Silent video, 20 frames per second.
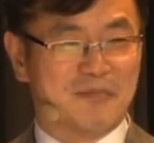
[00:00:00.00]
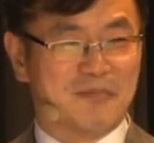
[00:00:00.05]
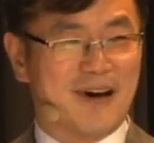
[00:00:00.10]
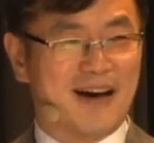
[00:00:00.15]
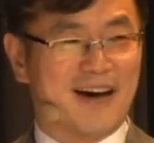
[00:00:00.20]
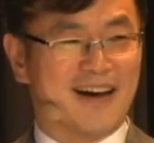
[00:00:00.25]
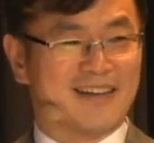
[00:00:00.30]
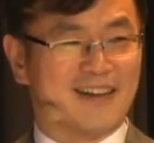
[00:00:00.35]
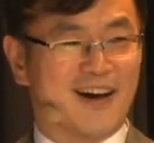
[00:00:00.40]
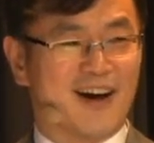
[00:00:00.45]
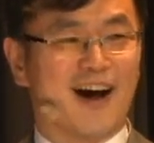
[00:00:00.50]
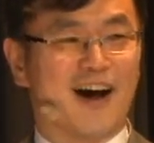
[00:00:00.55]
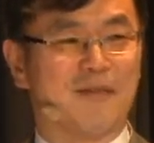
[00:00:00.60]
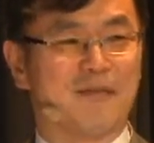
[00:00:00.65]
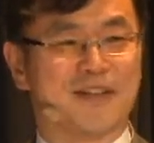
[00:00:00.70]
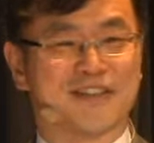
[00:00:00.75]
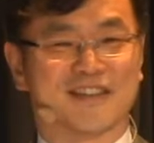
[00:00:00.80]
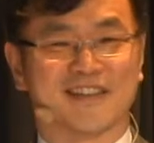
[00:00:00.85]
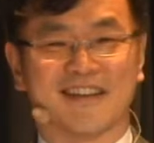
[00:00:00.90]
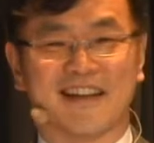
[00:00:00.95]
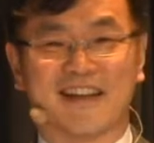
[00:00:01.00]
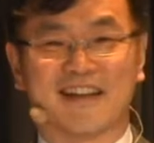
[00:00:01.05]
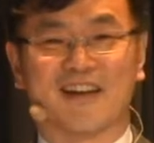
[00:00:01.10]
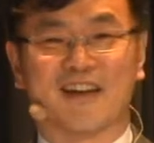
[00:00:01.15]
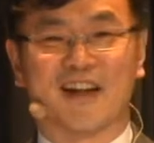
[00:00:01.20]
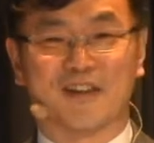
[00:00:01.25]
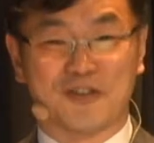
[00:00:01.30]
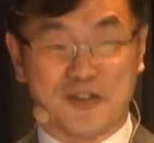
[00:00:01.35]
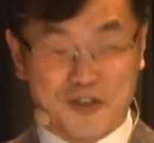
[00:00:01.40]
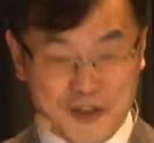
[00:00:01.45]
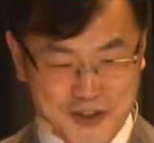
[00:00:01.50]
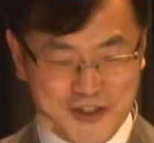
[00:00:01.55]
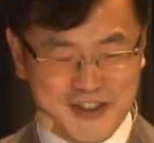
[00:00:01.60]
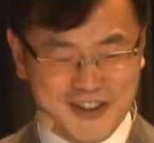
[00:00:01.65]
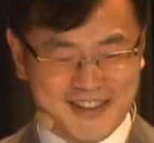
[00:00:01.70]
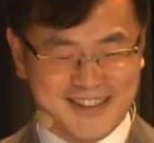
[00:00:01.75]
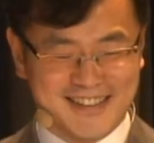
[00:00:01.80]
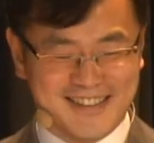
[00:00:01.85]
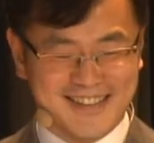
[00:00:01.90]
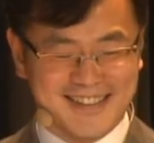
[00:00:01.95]
but obviously, Netherlands
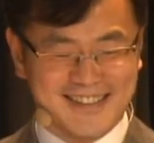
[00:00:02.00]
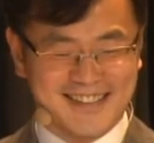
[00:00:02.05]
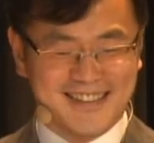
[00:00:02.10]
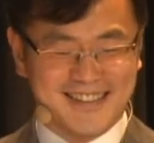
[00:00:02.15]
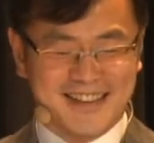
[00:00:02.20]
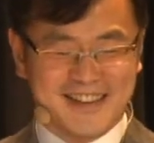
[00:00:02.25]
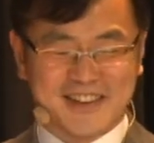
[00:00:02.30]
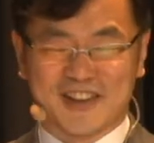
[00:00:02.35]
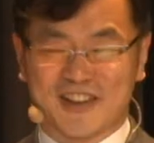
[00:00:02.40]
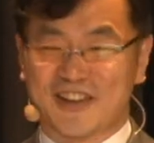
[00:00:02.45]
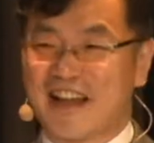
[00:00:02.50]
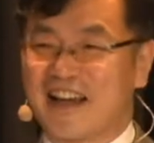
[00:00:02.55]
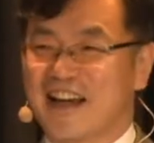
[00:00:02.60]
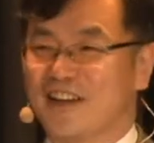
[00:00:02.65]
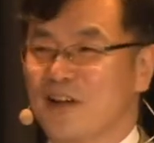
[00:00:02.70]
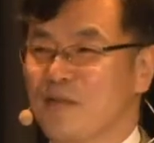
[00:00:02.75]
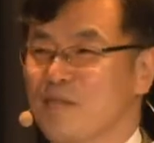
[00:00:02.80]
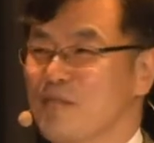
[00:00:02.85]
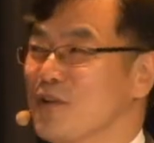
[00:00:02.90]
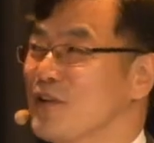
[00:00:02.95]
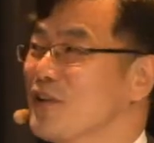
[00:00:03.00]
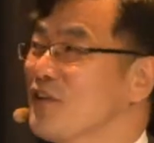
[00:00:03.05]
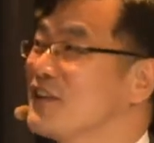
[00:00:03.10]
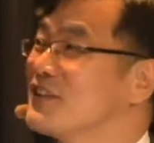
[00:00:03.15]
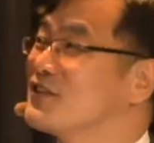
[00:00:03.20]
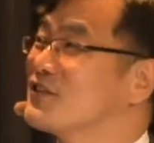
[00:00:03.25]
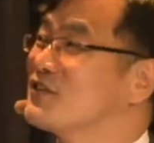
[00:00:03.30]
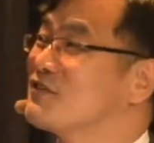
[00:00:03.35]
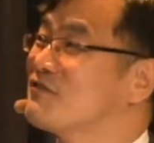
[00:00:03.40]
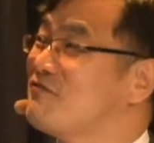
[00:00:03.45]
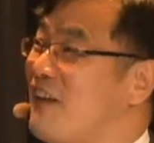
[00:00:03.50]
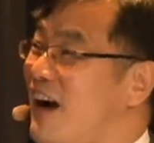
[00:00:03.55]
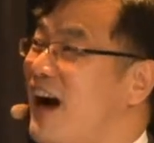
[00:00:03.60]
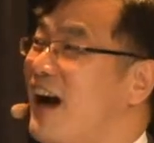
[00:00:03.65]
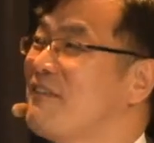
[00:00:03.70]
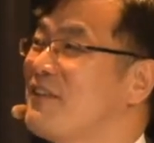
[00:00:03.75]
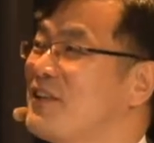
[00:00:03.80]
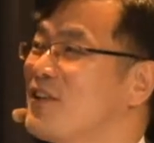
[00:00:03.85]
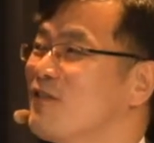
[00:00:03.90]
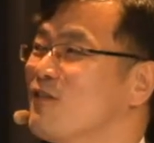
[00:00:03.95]
do. So they are number
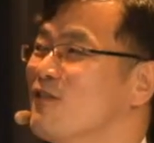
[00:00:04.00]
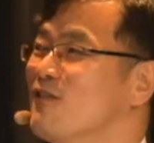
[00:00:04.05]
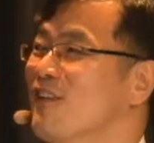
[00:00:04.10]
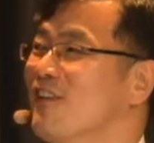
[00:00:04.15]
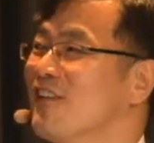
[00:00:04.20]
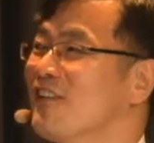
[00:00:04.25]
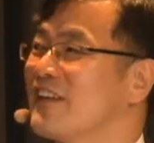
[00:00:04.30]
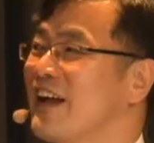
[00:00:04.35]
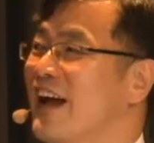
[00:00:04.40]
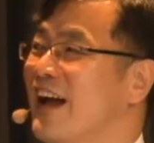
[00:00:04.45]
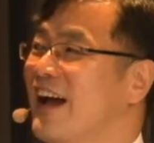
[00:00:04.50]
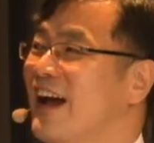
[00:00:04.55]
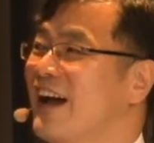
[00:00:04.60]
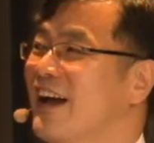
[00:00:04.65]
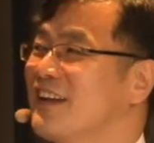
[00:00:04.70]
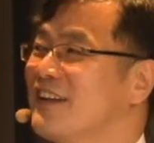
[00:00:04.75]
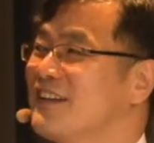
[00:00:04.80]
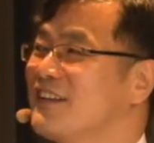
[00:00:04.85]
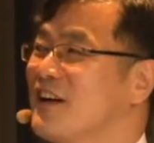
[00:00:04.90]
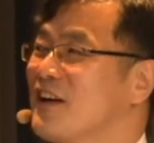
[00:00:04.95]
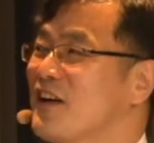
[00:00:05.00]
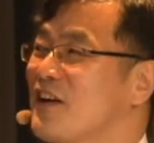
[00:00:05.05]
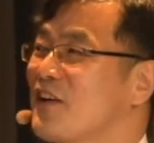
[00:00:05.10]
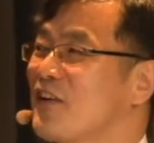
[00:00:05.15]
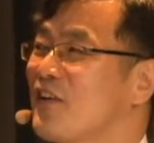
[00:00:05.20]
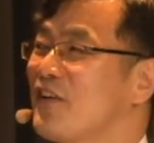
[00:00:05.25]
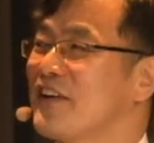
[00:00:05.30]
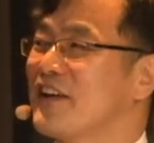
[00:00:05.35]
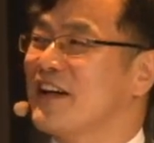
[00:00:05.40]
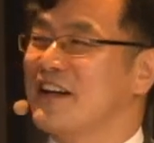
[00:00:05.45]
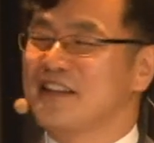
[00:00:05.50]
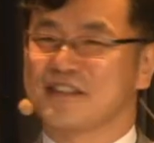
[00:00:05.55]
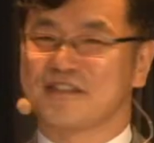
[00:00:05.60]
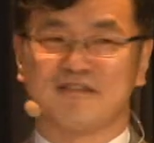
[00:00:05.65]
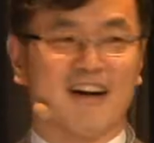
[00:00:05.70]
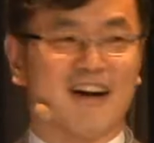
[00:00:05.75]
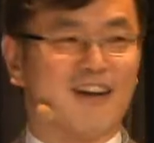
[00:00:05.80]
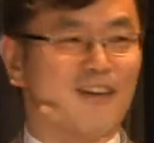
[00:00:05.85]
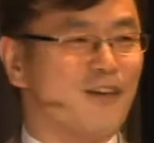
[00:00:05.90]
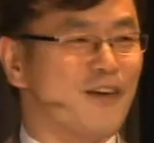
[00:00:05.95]
five in the world, and Korea is
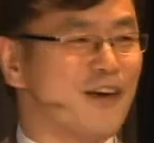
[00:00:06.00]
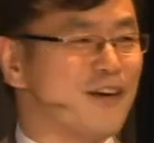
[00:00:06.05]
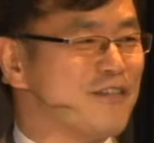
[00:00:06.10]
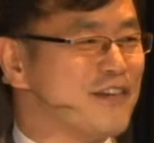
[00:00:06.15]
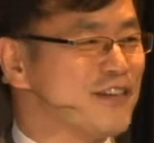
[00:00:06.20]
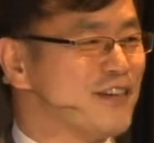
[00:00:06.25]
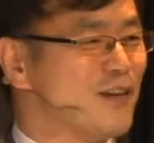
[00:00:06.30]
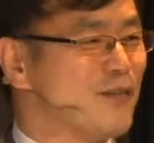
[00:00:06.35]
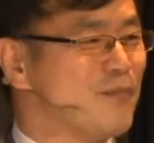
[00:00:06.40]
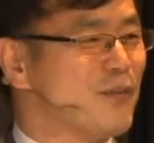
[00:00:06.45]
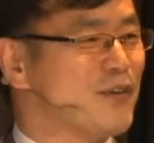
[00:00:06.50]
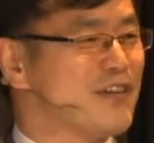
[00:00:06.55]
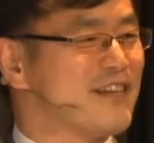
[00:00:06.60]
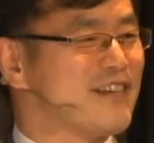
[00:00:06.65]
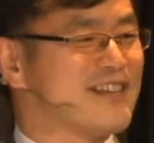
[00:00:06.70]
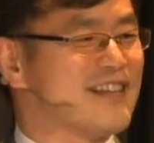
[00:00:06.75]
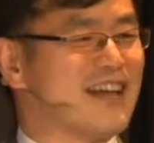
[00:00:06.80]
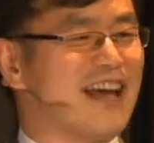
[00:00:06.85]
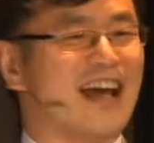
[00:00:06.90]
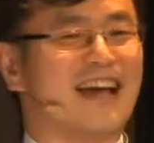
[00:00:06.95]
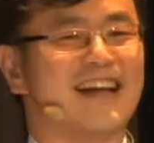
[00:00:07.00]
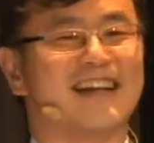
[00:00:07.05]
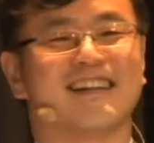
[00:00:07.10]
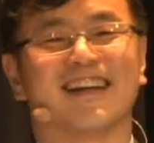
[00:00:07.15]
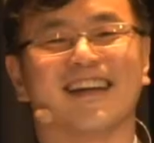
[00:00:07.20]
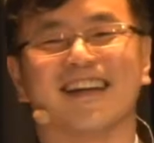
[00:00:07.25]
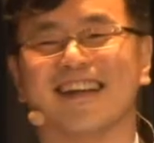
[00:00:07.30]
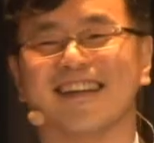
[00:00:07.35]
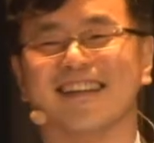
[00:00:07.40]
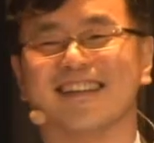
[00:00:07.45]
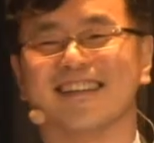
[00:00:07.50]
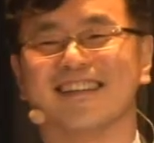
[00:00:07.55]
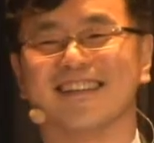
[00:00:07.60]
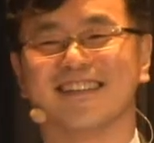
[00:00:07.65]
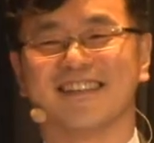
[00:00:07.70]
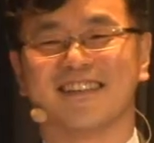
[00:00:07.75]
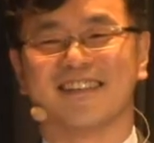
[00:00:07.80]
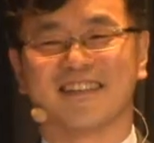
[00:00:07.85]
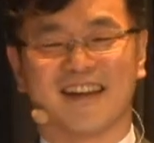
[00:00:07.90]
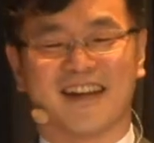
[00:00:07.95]
following with the number 18.
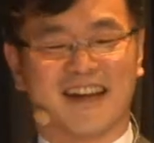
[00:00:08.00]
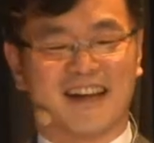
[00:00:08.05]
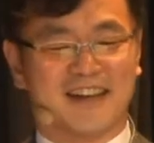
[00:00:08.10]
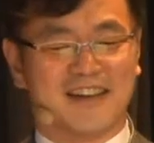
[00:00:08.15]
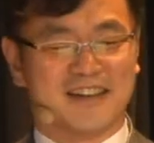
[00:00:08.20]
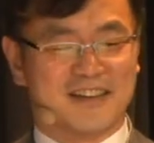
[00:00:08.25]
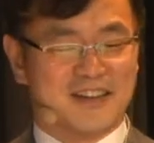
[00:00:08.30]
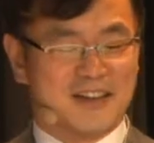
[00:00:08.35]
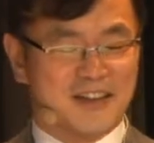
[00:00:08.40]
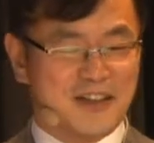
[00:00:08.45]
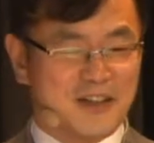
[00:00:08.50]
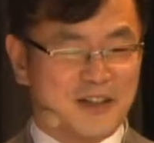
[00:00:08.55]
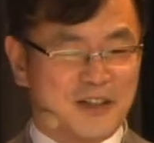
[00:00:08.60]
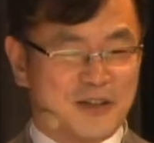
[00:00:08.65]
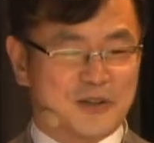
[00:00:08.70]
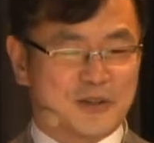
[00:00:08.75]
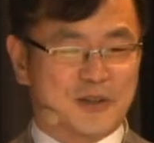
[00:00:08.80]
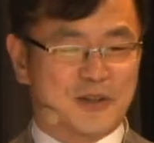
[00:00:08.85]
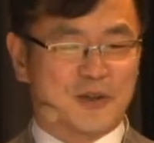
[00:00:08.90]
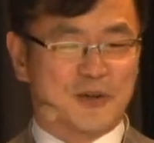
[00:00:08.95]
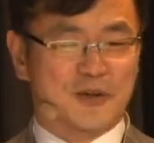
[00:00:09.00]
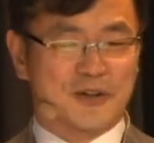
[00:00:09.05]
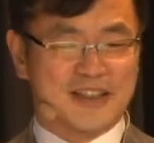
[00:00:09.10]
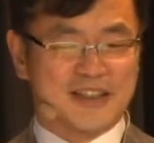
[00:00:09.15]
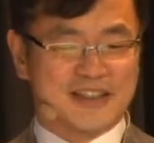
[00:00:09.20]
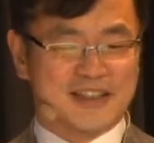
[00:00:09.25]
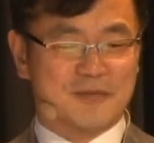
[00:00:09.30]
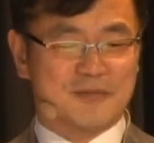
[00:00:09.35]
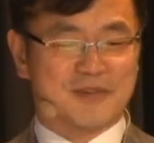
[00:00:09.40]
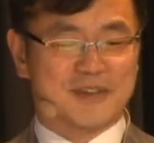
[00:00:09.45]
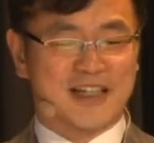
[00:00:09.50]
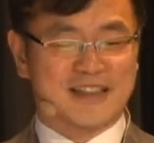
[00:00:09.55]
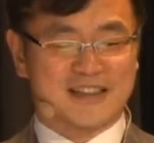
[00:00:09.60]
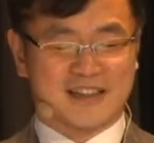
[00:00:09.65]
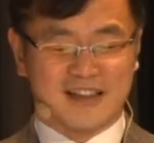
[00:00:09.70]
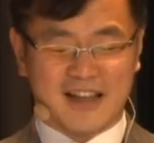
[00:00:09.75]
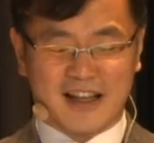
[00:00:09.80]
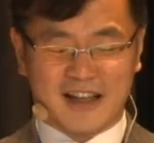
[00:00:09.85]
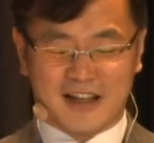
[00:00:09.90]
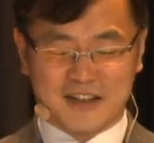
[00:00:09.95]
Okay? So in some
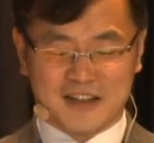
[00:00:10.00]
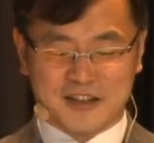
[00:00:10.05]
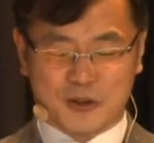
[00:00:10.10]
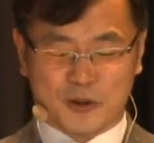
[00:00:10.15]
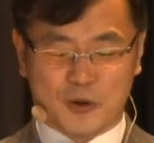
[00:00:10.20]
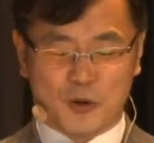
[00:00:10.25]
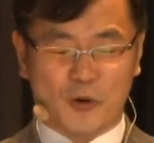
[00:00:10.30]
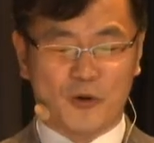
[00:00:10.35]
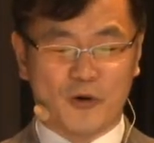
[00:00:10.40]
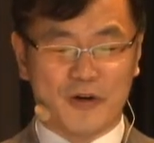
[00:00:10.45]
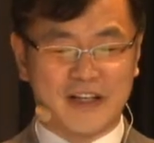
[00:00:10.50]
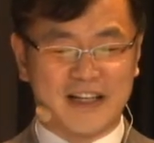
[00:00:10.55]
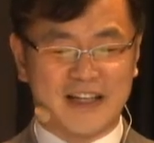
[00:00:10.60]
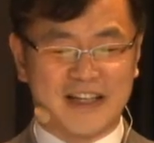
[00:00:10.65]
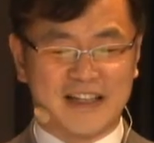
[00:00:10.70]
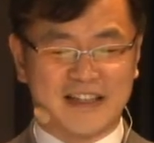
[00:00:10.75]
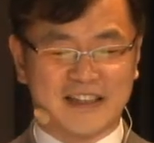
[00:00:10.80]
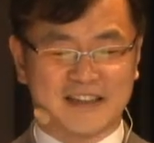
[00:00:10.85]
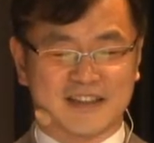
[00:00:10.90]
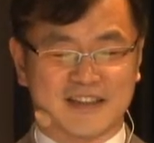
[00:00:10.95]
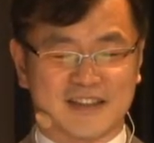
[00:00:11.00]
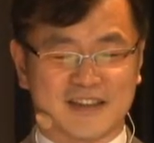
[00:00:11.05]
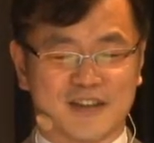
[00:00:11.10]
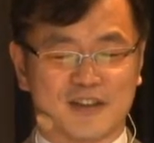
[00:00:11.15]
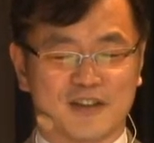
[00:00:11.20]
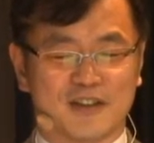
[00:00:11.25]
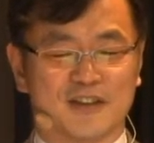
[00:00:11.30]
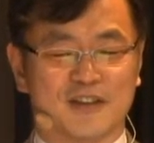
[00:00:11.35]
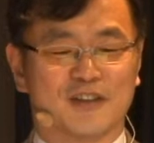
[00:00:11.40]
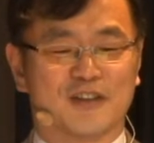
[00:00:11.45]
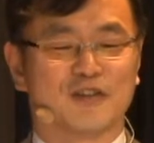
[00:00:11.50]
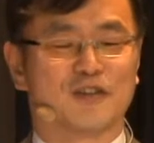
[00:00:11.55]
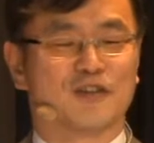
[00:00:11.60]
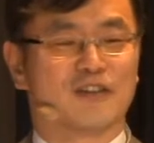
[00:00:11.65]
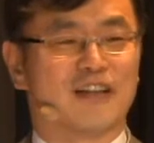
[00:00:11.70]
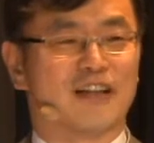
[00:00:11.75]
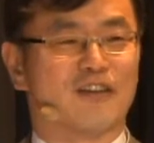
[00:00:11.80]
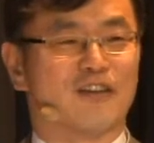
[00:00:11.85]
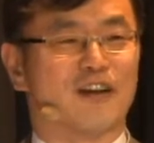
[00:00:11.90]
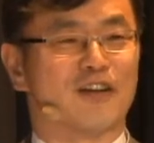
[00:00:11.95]
sense, like a score is
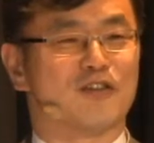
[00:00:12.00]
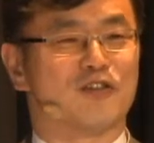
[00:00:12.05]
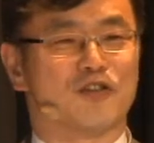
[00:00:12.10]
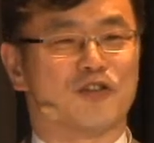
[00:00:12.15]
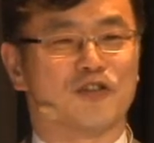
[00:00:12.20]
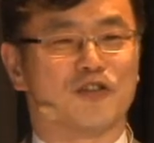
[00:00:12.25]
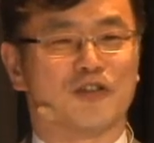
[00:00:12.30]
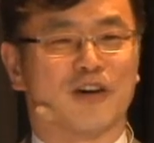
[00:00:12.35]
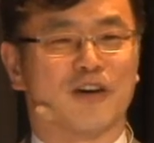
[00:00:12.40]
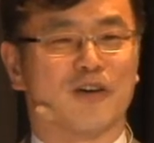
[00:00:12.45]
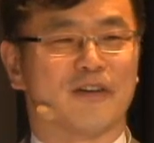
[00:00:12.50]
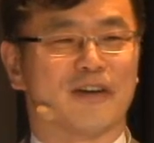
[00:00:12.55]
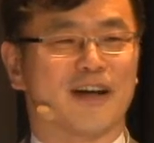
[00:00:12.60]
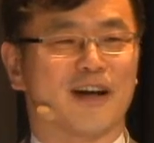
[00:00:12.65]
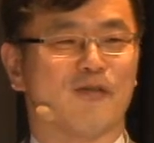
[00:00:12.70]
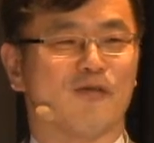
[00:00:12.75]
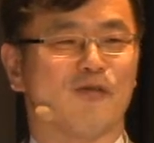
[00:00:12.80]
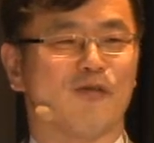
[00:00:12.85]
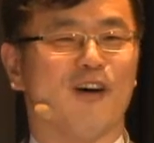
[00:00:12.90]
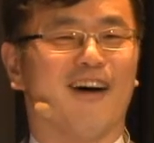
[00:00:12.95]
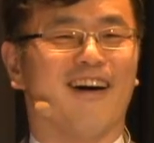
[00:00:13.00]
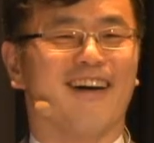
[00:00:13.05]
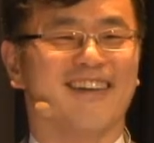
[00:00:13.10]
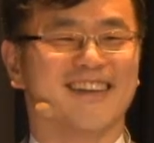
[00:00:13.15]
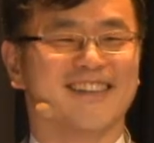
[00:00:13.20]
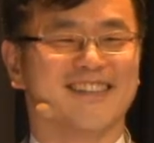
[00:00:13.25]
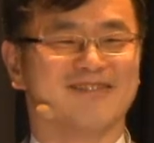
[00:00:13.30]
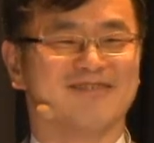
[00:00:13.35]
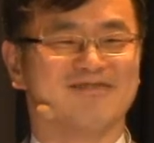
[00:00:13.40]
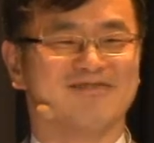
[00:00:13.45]
Netherlands 2, Korea 1.